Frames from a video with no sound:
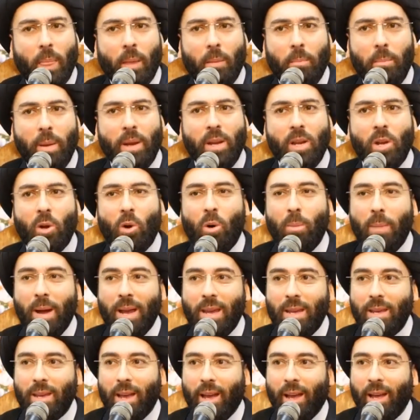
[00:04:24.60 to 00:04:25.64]
Bani
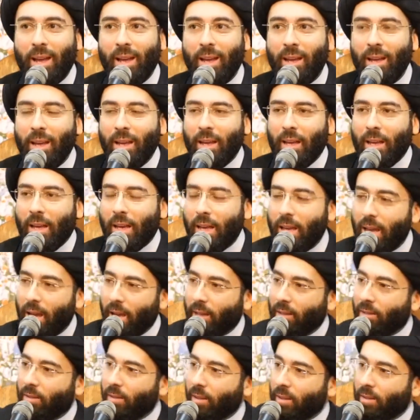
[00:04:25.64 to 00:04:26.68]
Umayyah, he
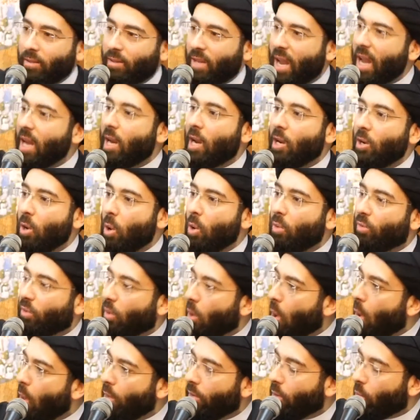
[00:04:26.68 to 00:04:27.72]
had taken over
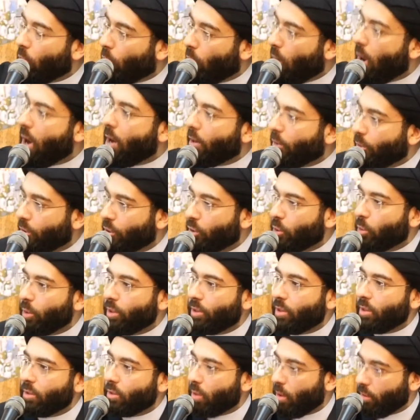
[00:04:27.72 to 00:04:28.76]
all the water
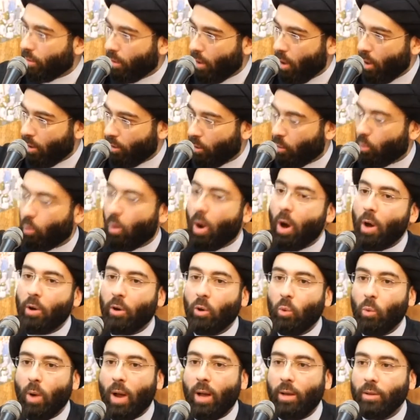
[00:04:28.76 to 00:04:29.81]
sources, all the water
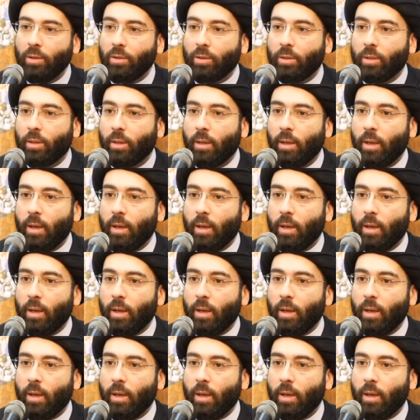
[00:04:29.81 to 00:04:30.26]
wells,